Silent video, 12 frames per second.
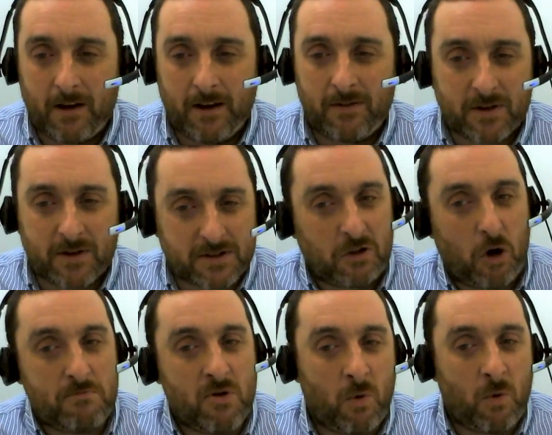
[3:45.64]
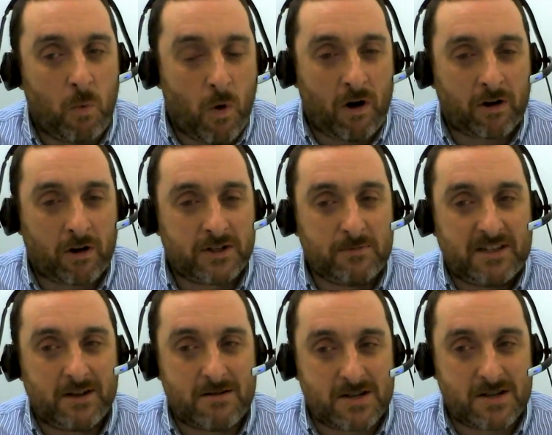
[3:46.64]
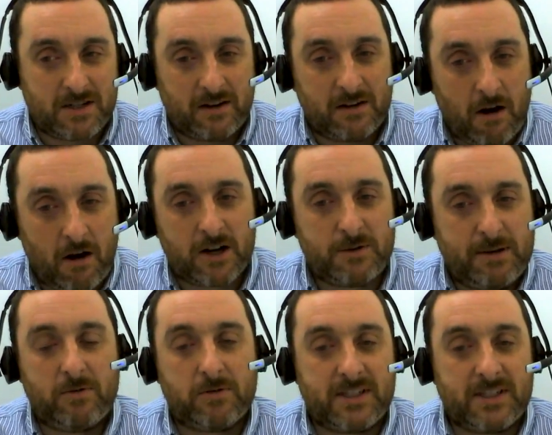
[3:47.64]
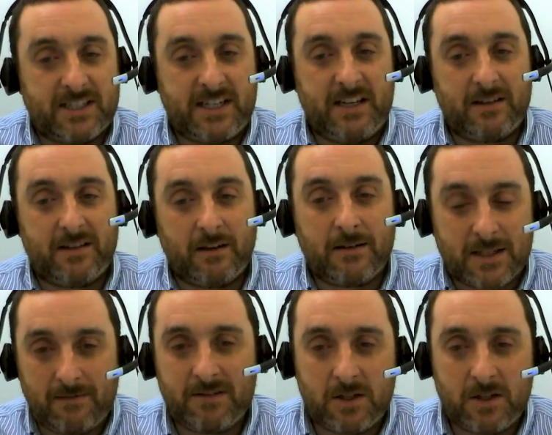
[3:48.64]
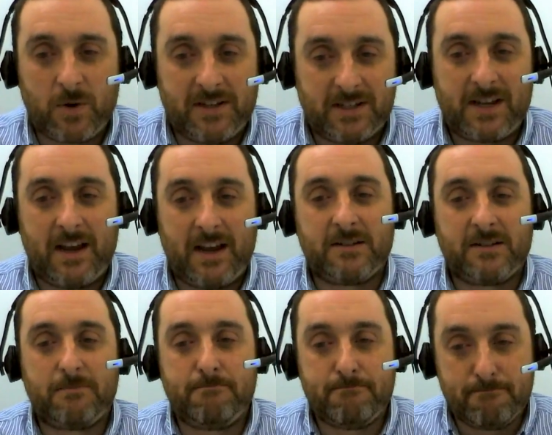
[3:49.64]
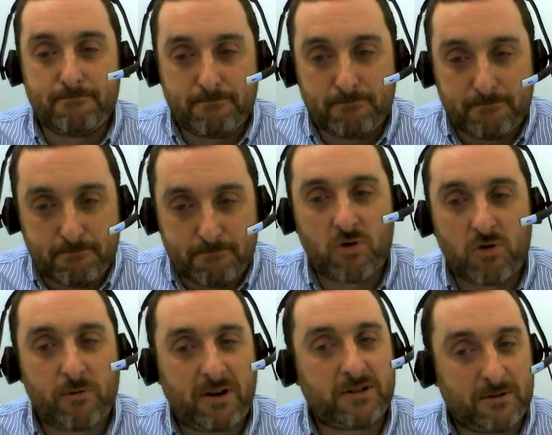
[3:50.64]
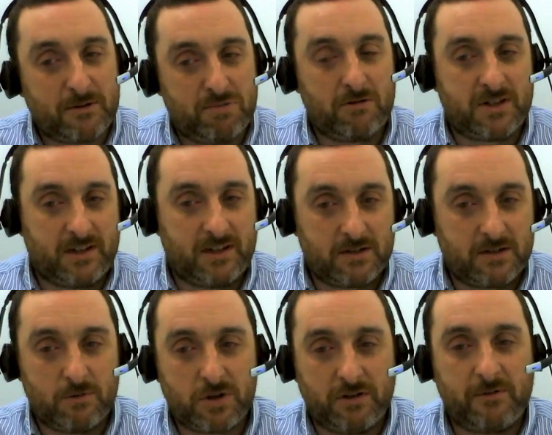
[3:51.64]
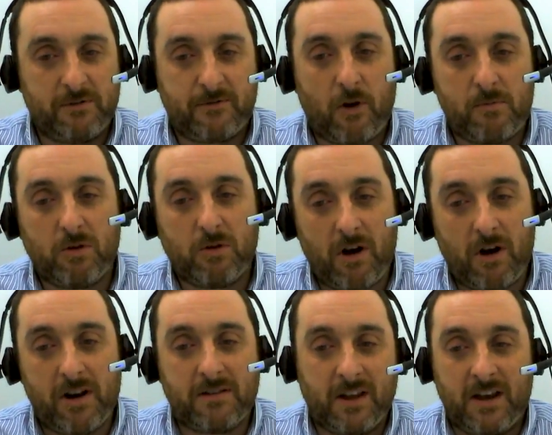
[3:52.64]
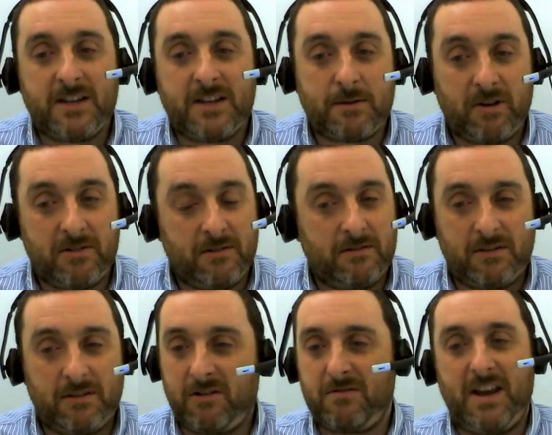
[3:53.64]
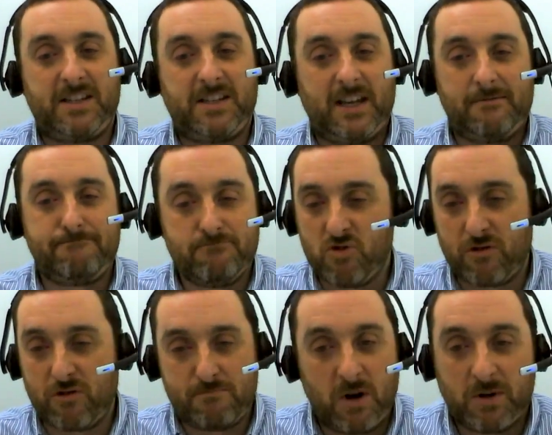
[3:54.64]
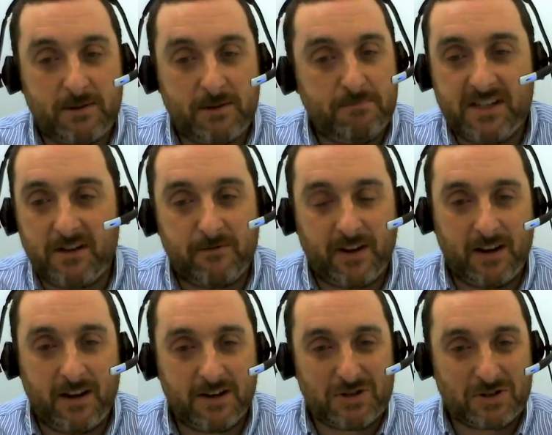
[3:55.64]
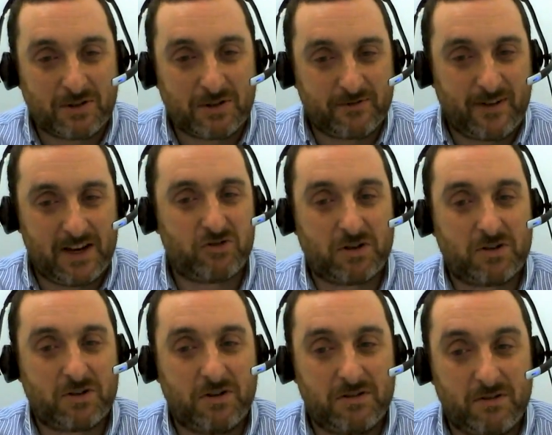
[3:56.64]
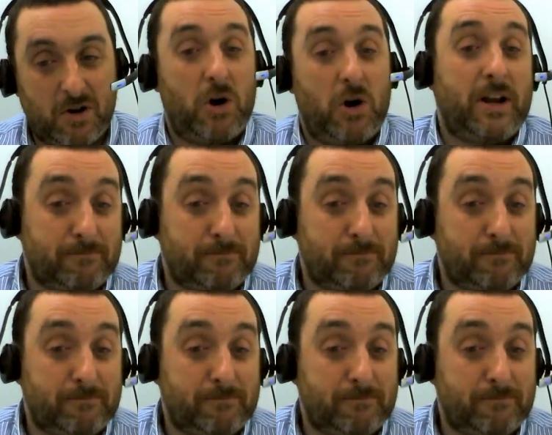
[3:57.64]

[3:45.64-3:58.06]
there's a lot more work to be done to encourage people to see that 70-20-10 is more about supporting social and informal learning than it is about creating more multimedia variations of very structured learning.